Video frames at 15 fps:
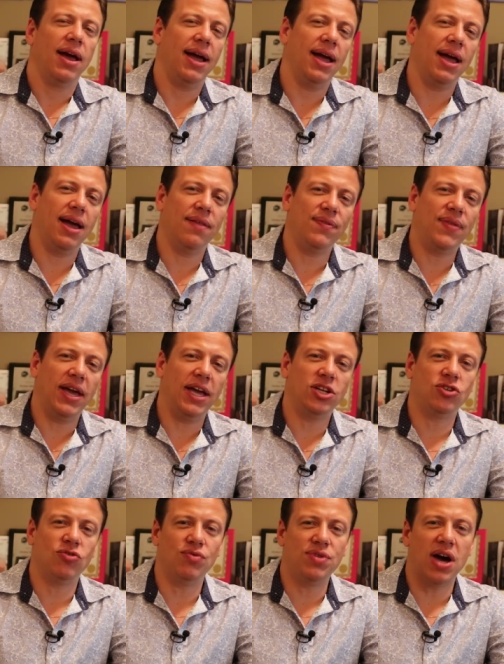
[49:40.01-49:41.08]
and they
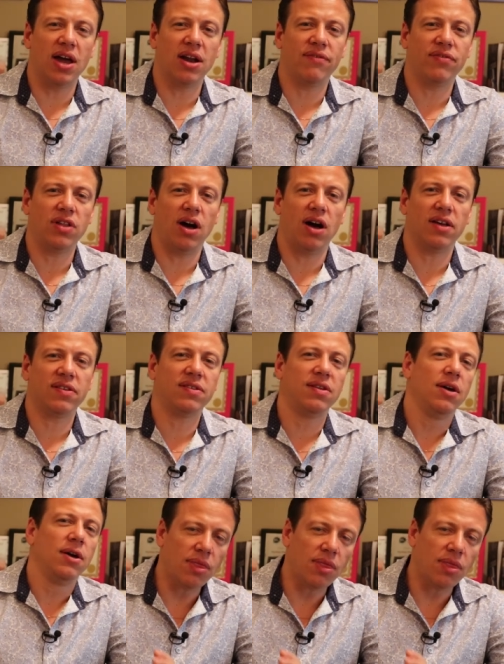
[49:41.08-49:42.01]
should not have lost